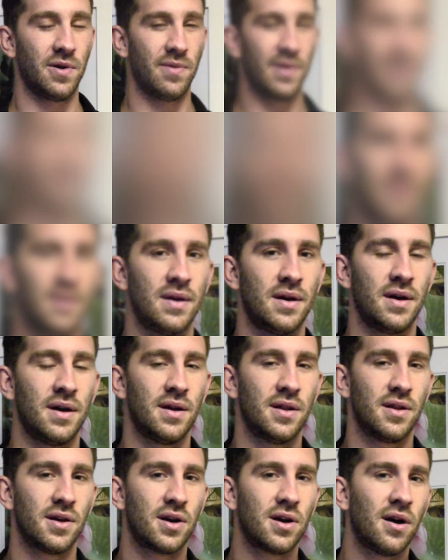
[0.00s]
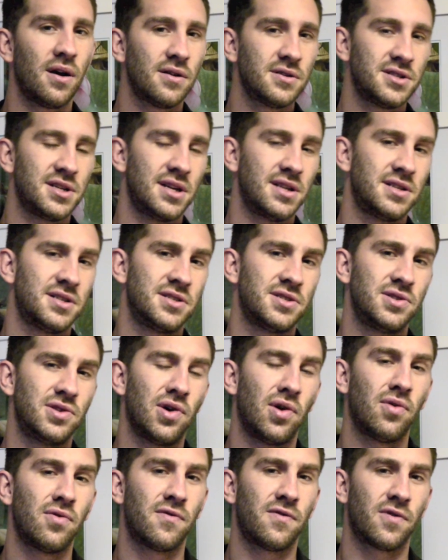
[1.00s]
you're raising. The college age is
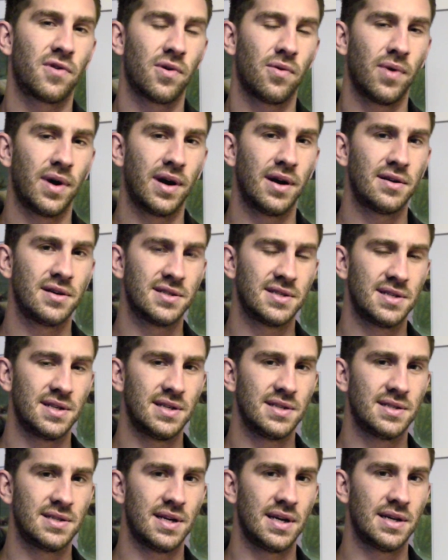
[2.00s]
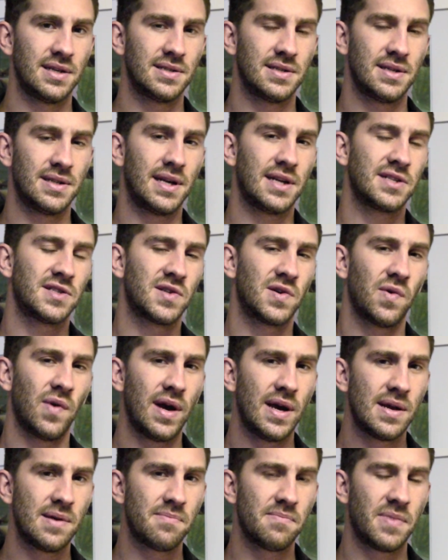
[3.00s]
known for awareness these days, and that's
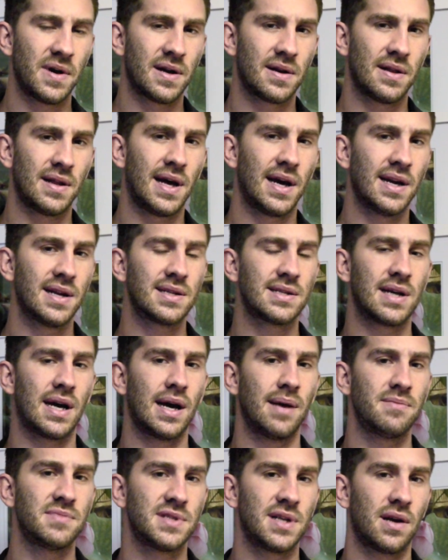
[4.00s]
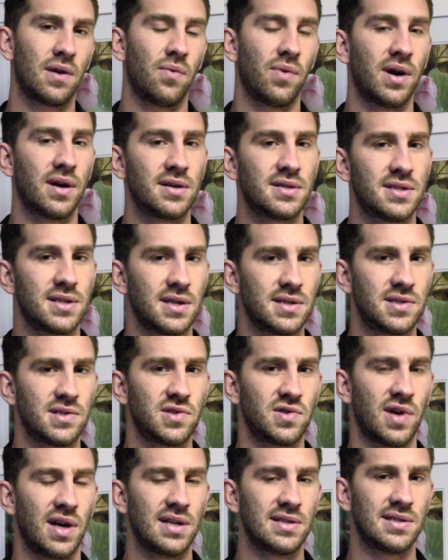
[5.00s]
great, but a lot of times that awareness
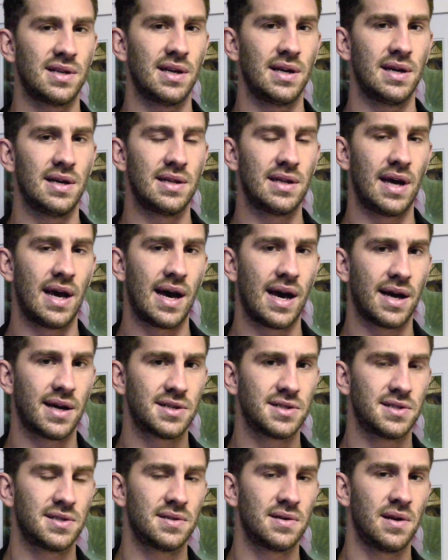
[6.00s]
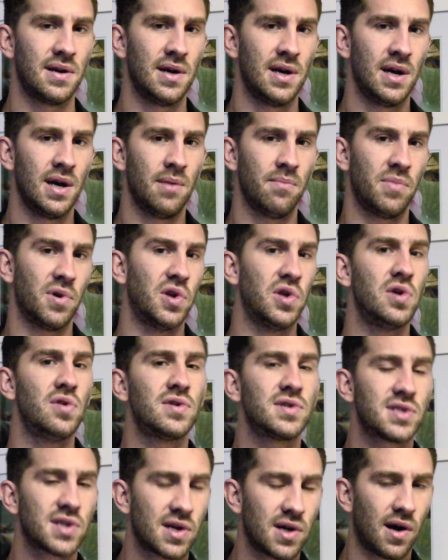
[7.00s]
doesn't translate into action. But
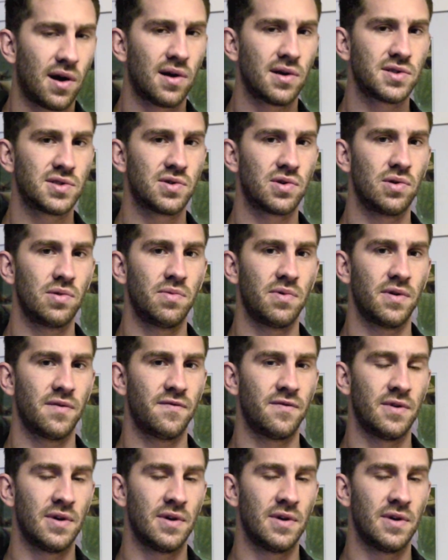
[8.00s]
you as a college group